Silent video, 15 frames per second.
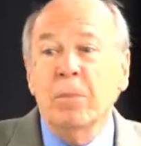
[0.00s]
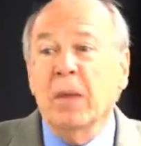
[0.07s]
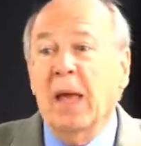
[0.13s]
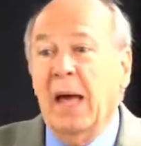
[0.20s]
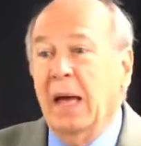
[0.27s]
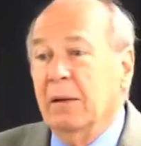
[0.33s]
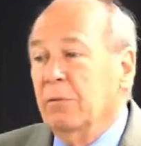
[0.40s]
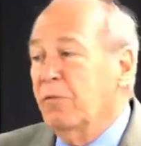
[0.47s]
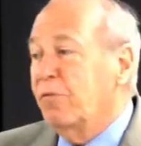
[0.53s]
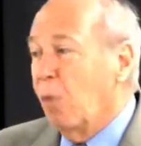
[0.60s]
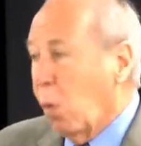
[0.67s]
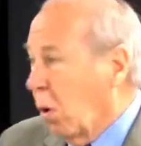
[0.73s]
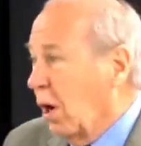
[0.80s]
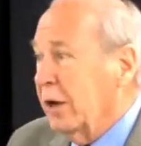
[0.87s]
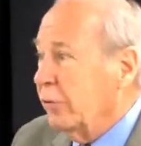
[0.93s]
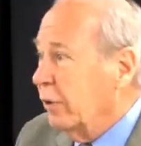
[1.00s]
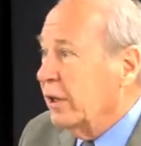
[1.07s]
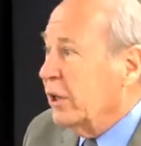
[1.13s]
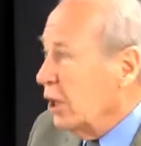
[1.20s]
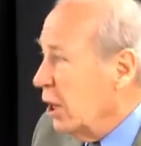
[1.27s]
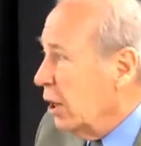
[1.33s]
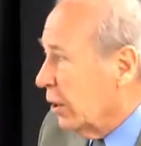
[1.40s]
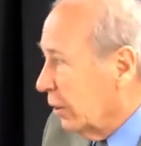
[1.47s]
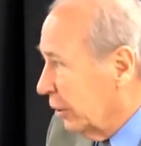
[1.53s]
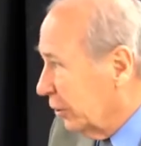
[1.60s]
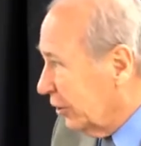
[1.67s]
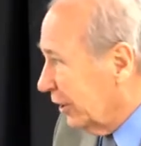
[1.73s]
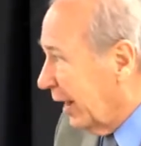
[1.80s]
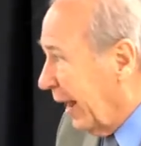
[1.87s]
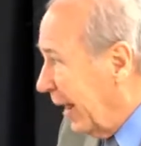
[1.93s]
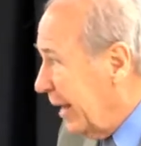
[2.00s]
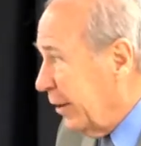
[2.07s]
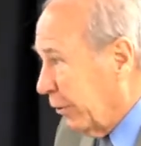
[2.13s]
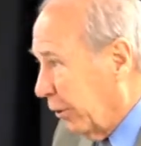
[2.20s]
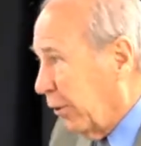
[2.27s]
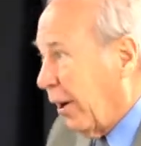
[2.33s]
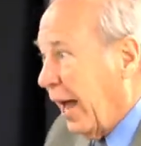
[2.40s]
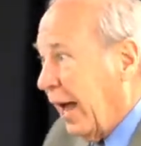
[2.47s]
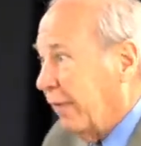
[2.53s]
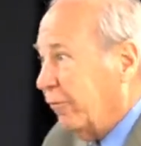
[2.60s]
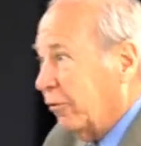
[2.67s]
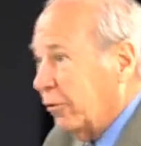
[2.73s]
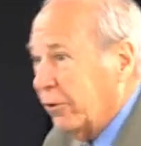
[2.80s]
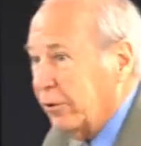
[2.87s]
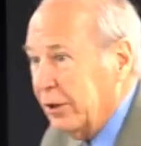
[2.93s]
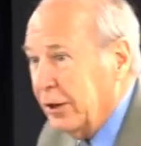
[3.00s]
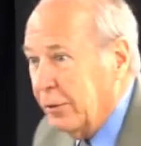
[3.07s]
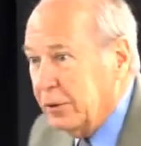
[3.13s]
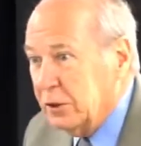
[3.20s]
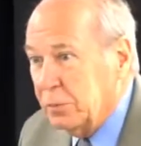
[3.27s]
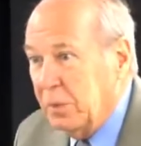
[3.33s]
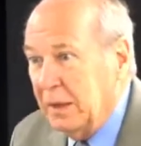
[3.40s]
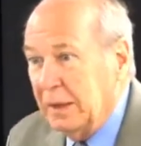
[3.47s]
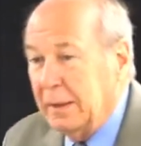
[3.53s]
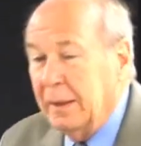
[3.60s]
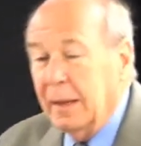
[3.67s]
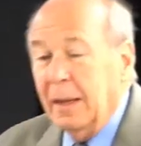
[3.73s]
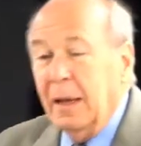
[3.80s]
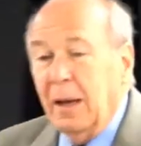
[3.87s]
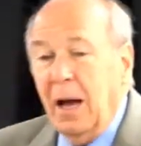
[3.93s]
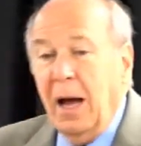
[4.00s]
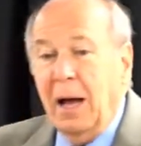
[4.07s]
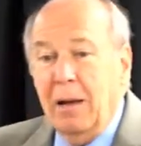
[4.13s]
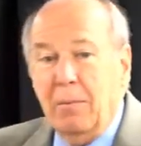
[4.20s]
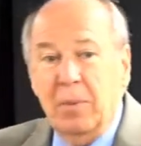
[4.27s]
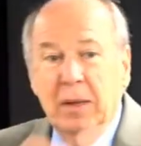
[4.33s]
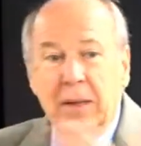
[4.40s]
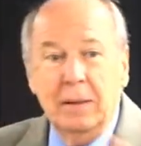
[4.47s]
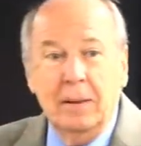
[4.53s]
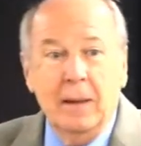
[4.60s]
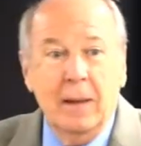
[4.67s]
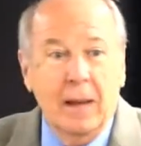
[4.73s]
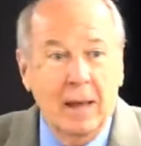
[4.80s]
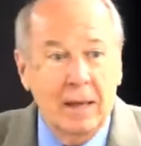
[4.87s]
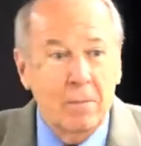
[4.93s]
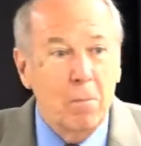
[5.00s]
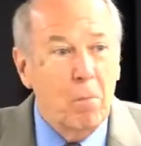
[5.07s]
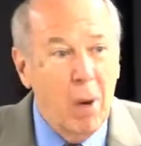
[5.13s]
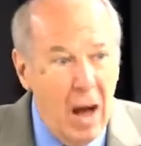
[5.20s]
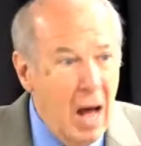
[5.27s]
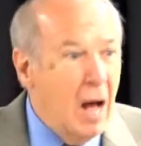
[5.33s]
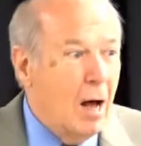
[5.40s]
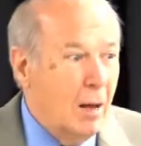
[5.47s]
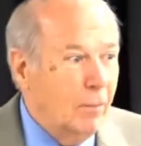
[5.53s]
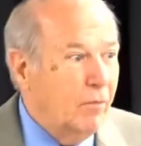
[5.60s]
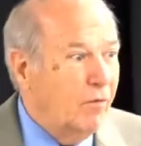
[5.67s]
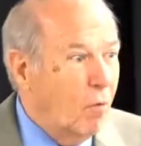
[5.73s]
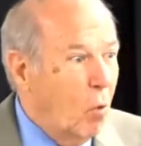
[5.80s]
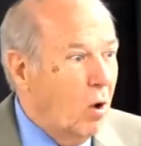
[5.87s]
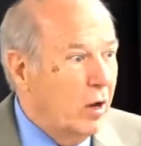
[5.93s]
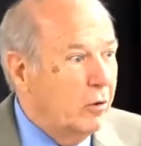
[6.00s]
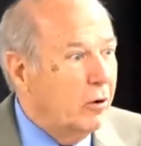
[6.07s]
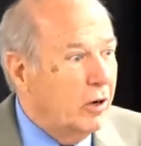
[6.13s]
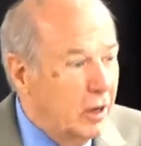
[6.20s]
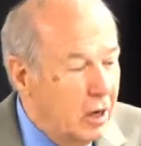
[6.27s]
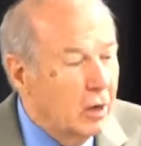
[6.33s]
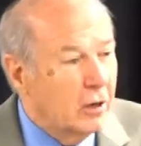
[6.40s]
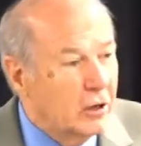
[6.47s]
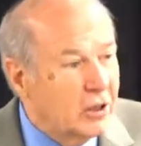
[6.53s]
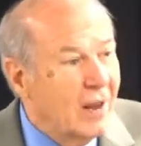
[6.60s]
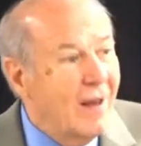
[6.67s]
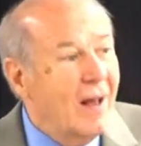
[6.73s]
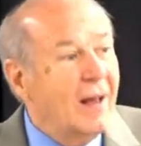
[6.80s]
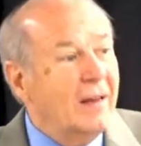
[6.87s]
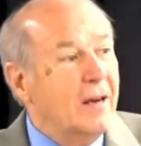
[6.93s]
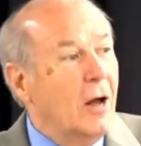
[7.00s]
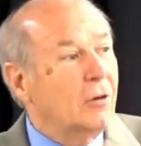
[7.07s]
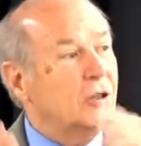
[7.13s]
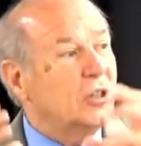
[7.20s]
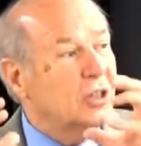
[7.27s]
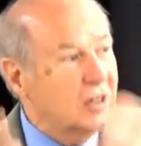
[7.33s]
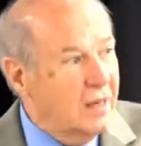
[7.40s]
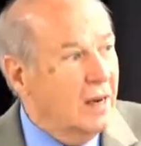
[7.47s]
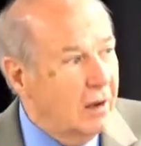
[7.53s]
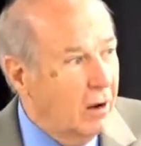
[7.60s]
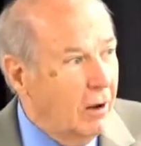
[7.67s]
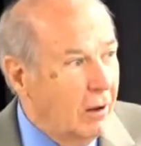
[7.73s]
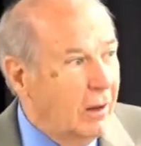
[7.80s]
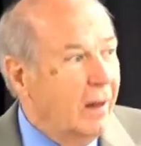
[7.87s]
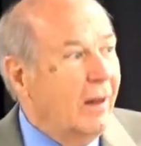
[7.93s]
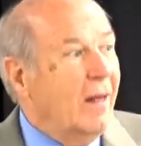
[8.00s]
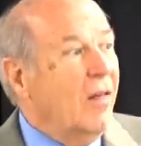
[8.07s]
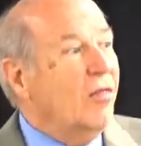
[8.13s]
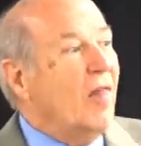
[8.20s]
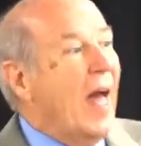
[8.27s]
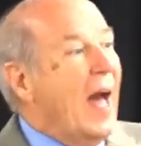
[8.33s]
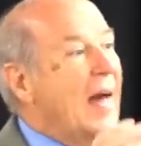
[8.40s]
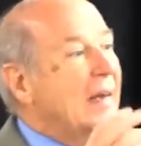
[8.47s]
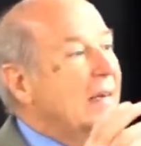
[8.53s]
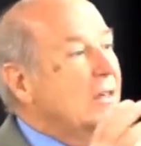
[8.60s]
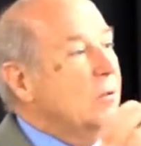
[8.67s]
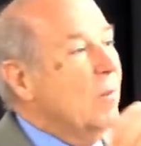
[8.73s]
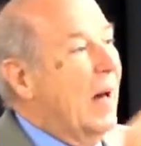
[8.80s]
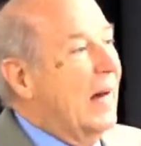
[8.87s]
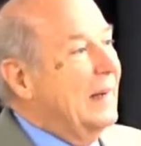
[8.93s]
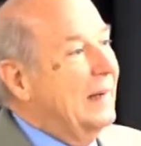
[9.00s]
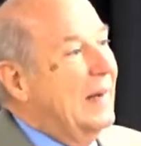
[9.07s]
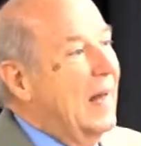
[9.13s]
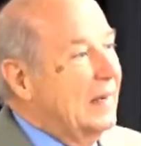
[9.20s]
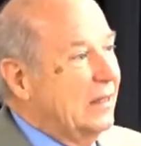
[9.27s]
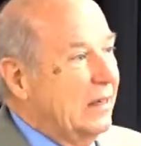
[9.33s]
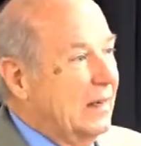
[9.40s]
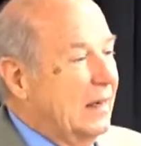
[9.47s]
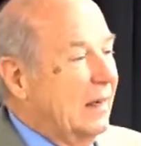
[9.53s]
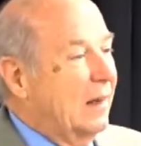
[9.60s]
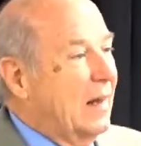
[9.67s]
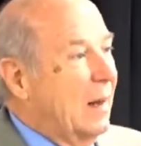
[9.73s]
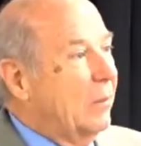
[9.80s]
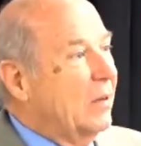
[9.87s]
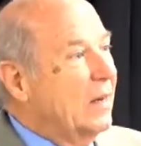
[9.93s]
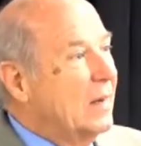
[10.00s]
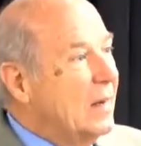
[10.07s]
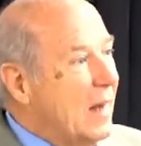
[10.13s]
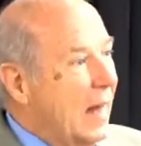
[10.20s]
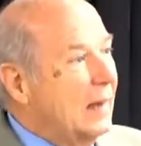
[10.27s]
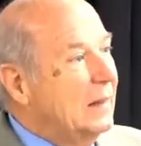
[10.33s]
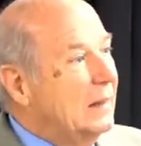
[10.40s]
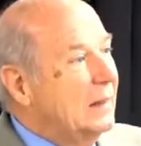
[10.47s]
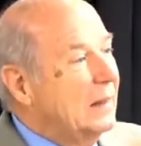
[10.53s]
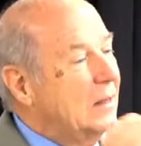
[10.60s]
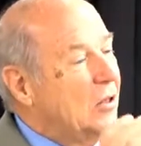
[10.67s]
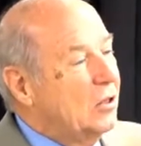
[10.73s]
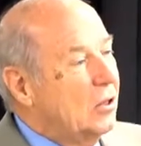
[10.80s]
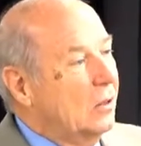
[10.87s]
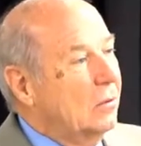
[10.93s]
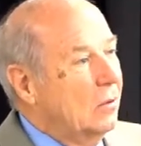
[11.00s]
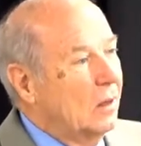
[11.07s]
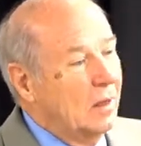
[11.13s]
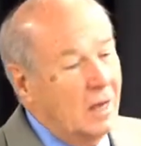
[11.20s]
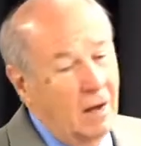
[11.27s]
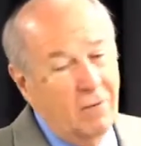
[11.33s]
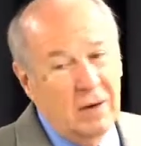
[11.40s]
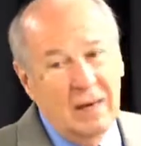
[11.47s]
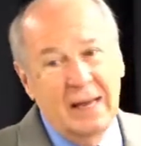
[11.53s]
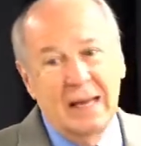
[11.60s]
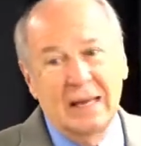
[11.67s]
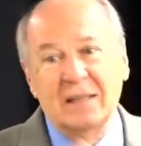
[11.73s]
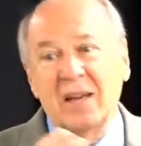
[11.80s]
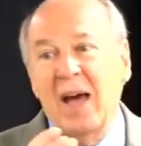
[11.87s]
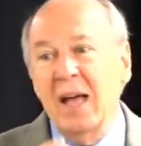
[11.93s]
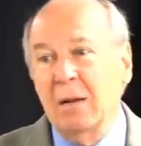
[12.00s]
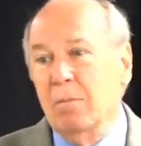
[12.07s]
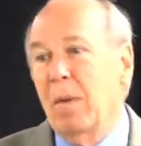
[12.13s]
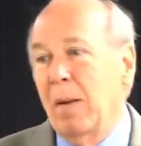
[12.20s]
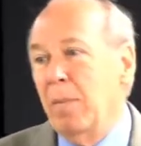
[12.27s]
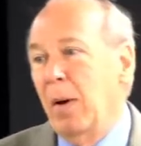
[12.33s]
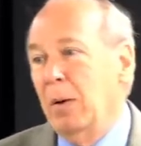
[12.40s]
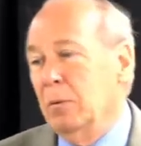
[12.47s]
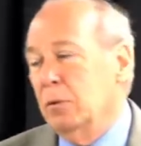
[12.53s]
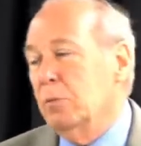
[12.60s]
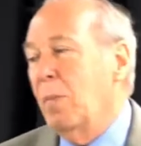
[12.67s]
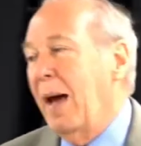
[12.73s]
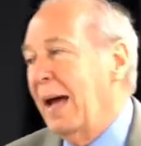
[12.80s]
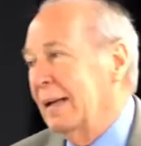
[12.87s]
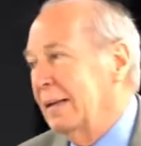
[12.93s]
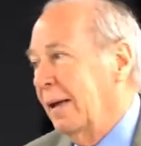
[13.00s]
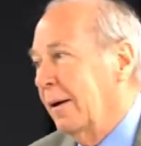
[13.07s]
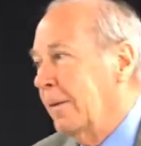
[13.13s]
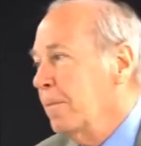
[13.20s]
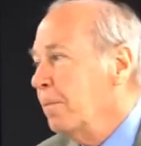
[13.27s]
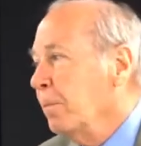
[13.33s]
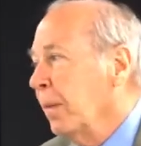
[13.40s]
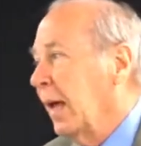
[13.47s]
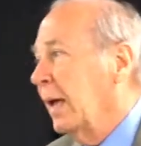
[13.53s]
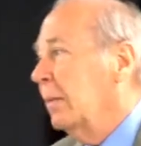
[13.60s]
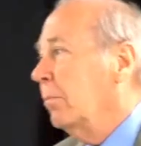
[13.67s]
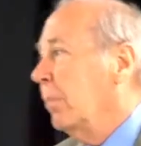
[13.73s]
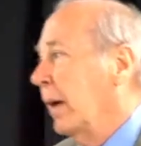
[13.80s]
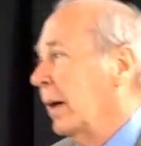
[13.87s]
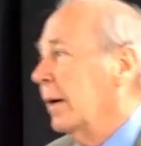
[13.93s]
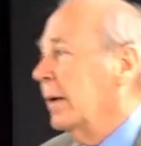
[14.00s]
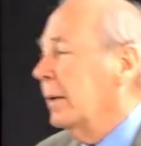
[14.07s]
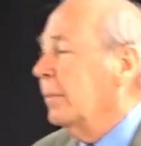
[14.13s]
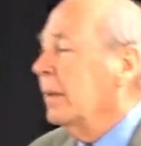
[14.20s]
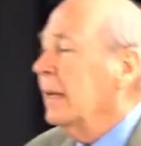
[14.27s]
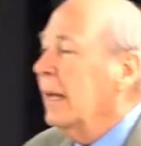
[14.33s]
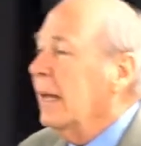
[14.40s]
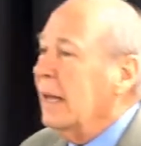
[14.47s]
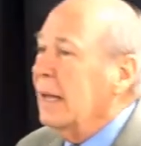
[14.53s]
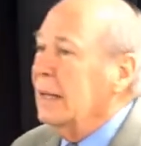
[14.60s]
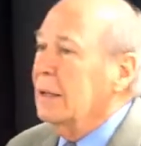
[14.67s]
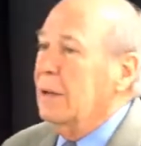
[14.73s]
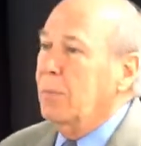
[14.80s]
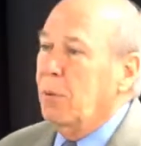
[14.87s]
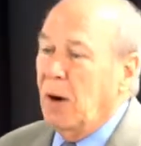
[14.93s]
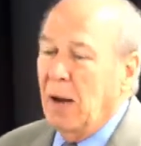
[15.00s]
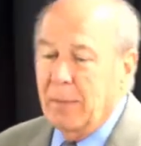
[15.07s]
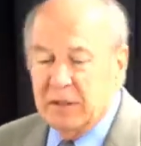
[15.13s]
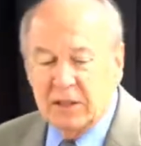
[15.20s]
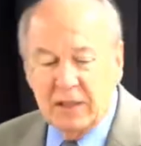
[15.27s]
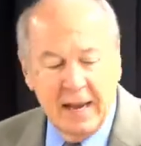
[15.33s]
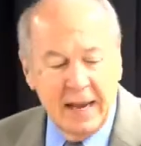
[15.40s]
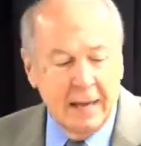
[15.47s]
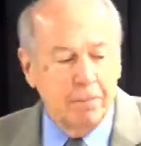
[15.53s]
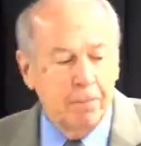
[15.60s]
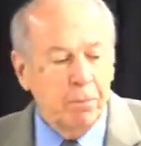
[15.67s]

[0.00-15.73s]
and 400 years later, after it's been embalmed, 400 years, still that is my destiny, that I'm connected to the covenant land. Take my bones back there and bury them in the promised land.